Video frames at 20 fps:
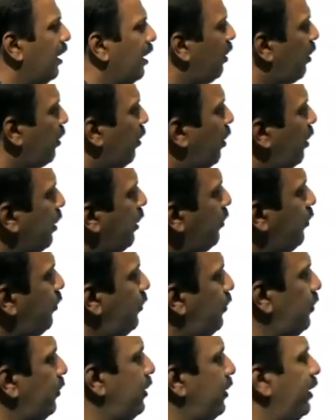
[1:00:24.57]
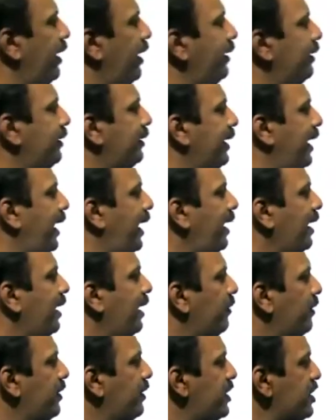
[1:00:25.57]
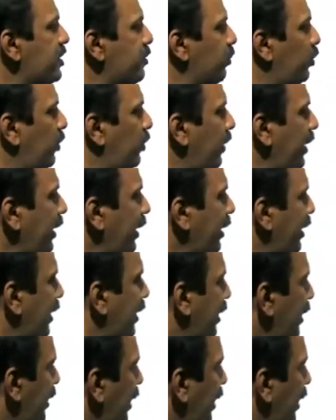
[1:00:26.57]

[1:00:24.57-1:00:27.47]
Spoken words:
Rod of length L, which is moving in